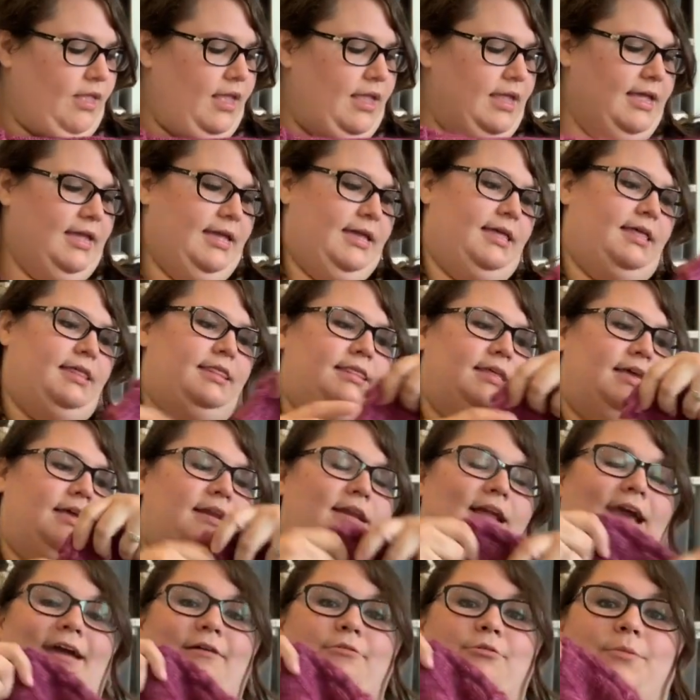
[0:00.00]
And
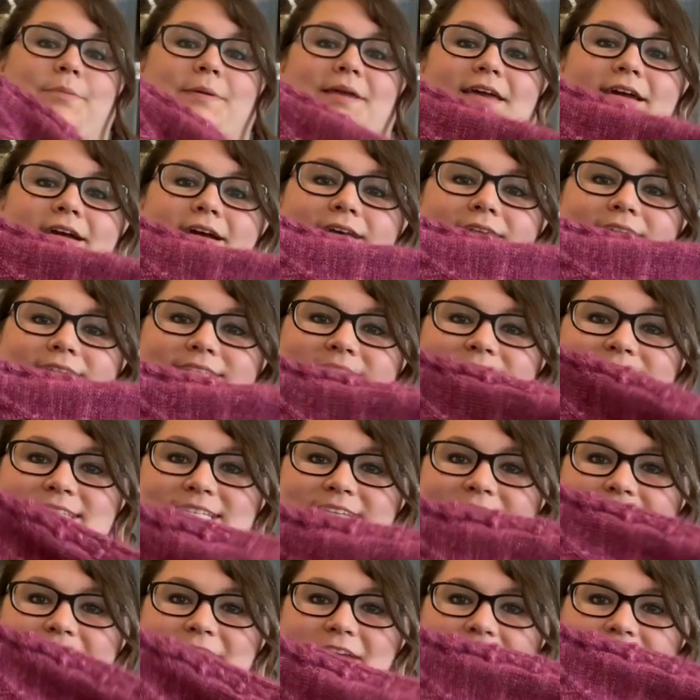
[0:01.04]
then I will be on
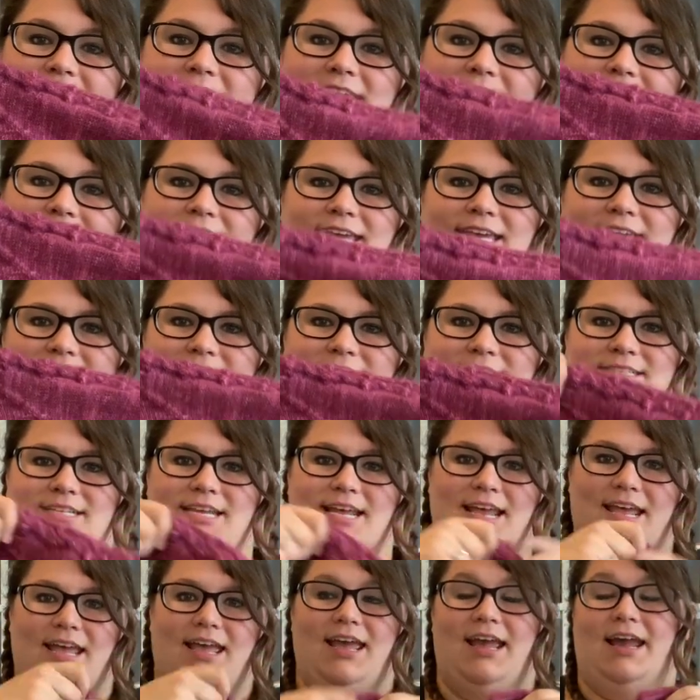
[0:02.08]
Sleeve Island,
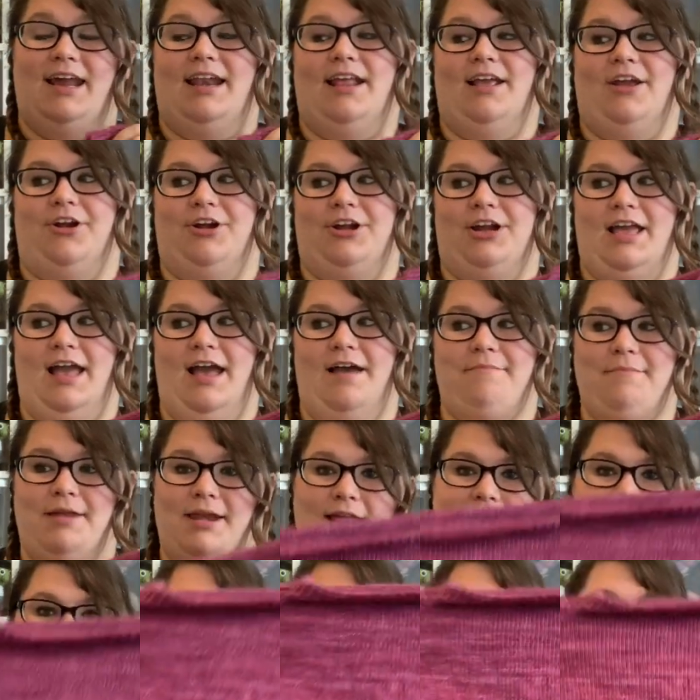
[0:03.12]
and I already have my
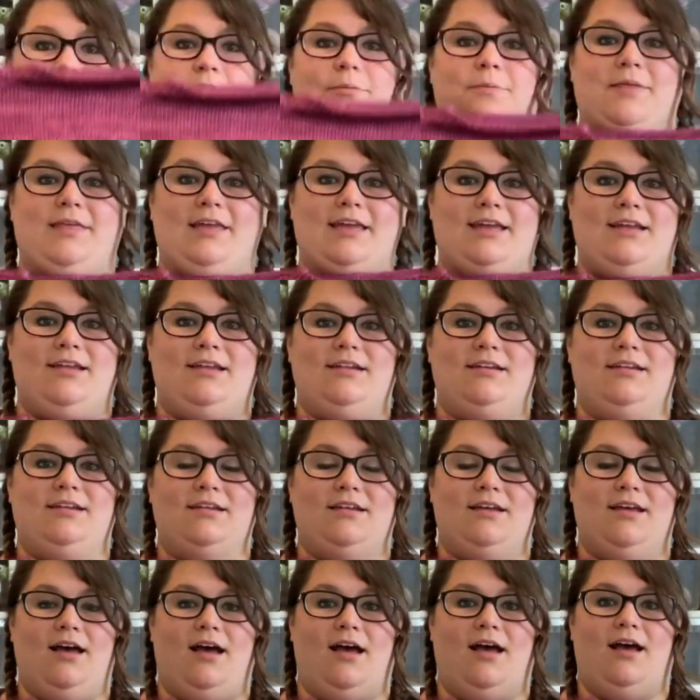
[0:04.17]
next sweater plan
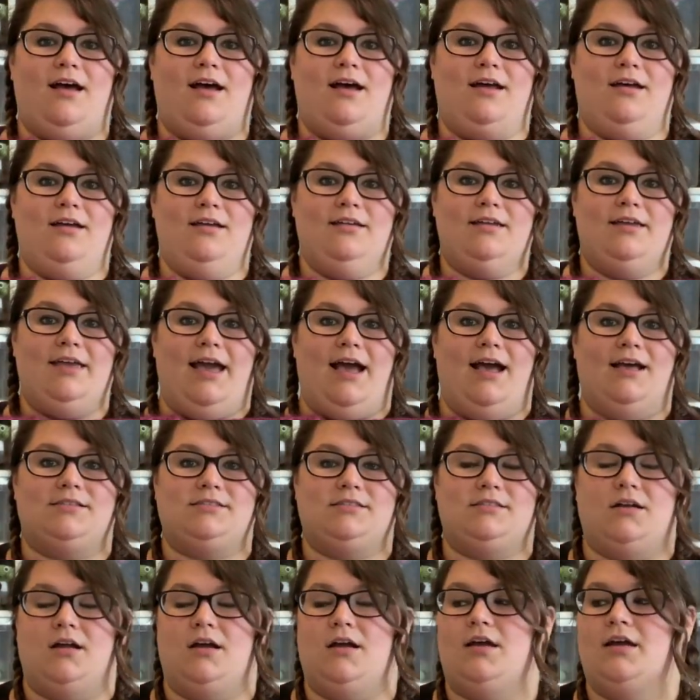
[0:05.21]

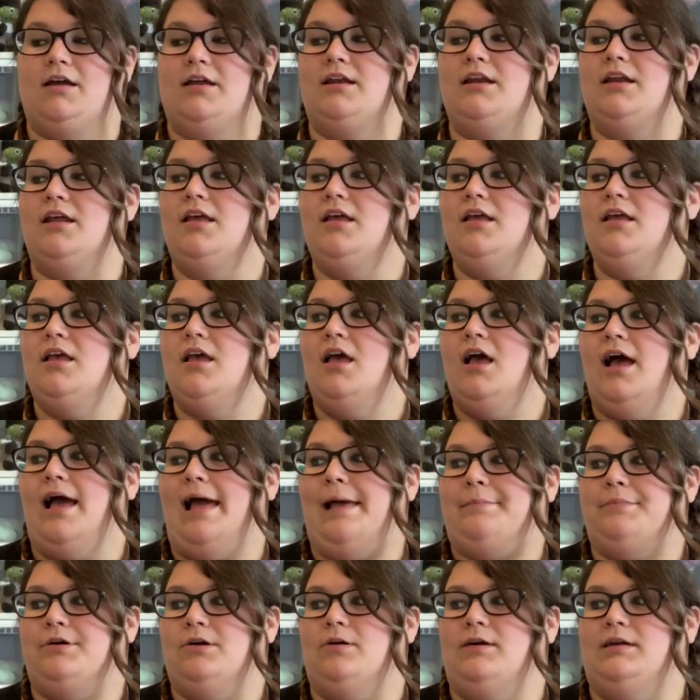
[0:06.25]
cast on.
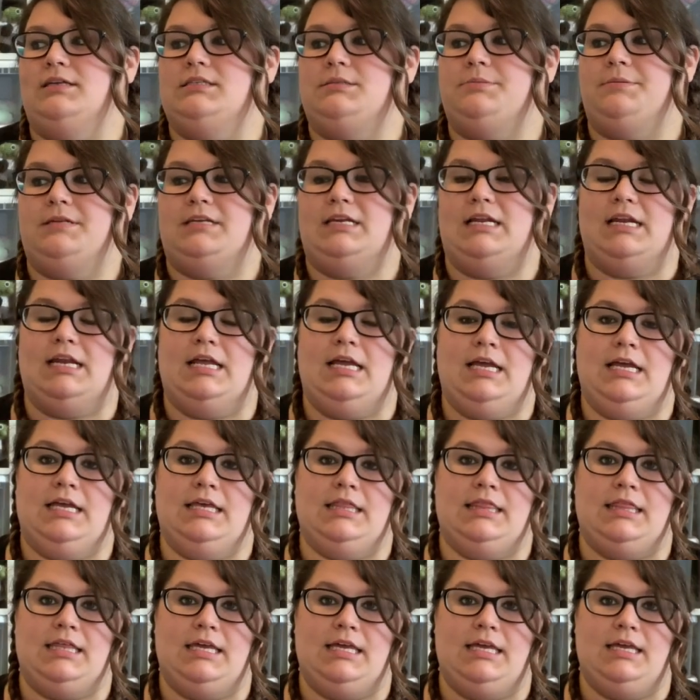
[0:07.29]
I'm going to be
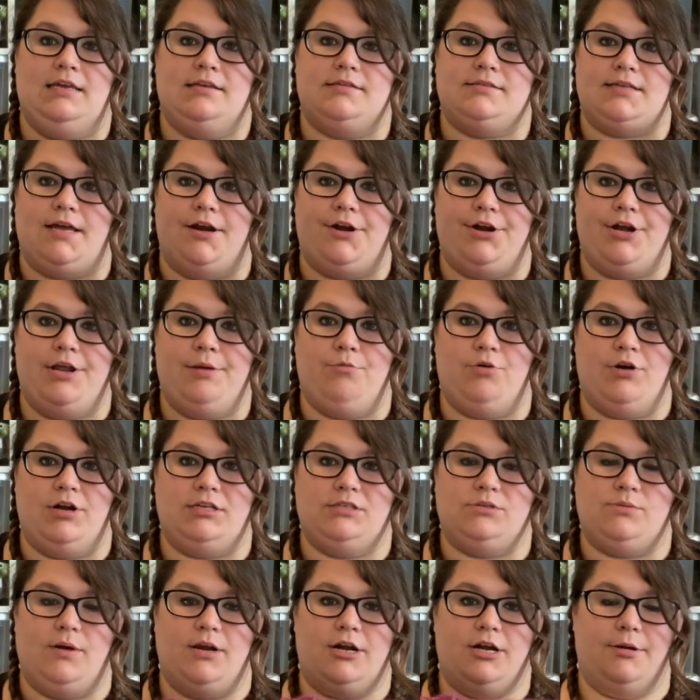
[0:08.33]
knitting the Saturday morning
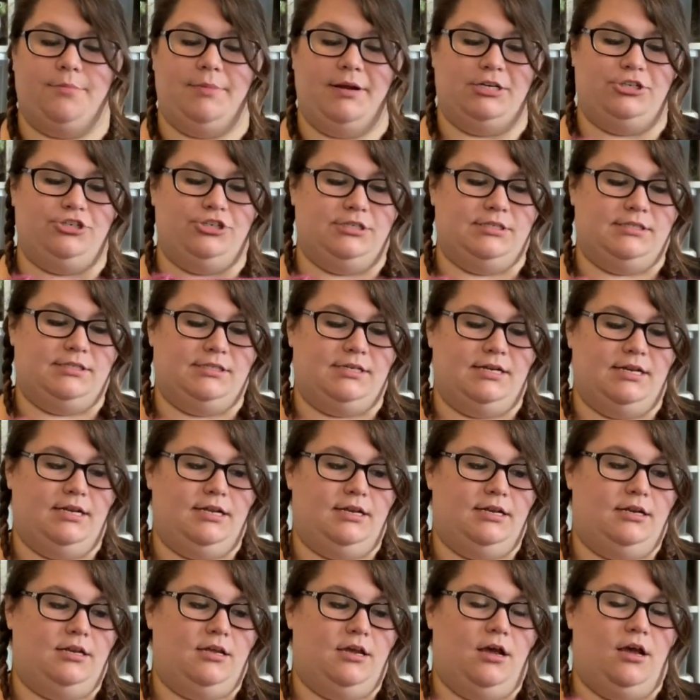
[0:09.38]
sweater by
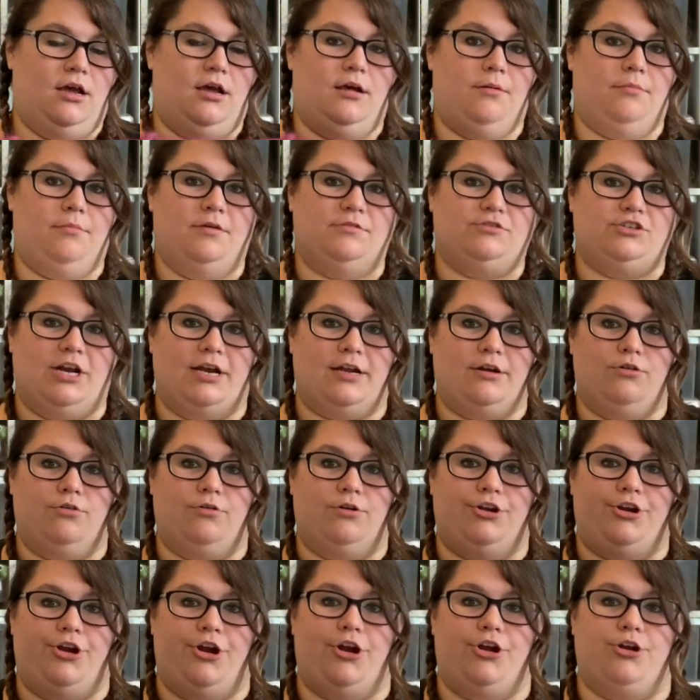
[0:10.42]
Tristan of Dragon
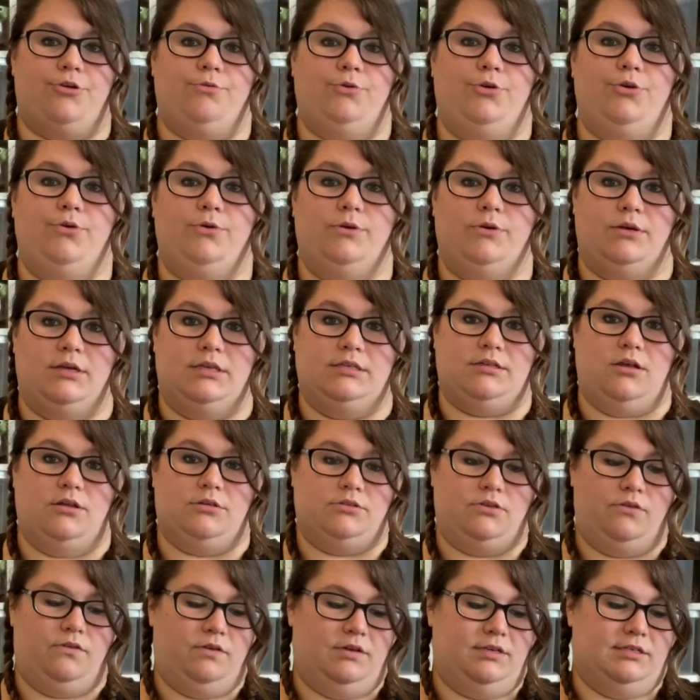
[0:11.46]
Horde Yarn, who is
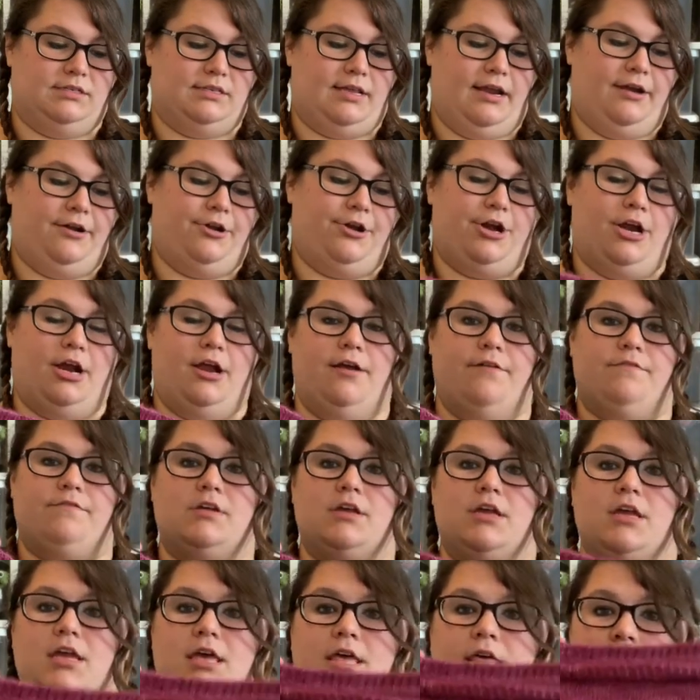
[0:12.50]
also the designer of
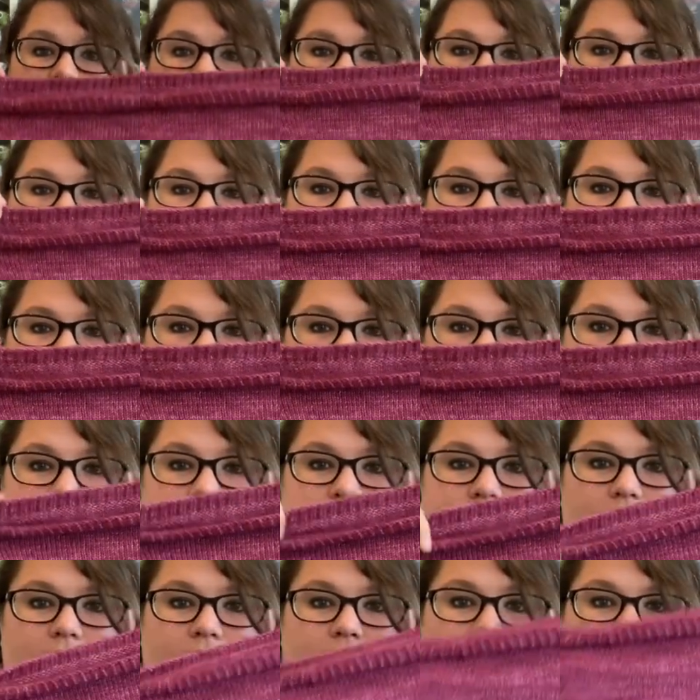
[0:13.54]

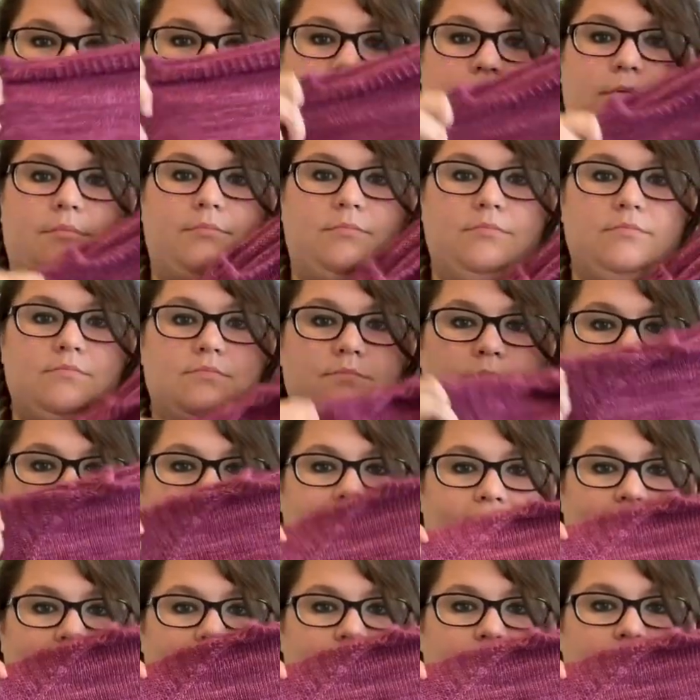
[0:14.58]
this
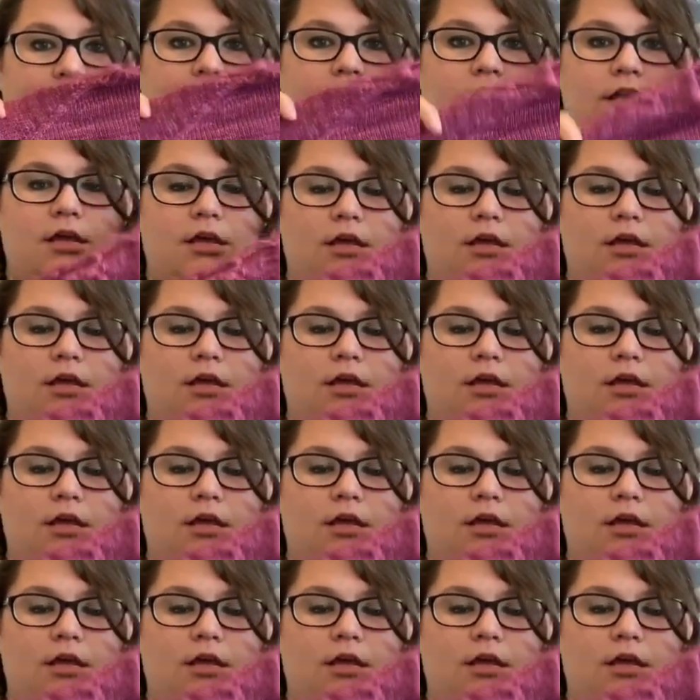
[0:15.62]
pattern.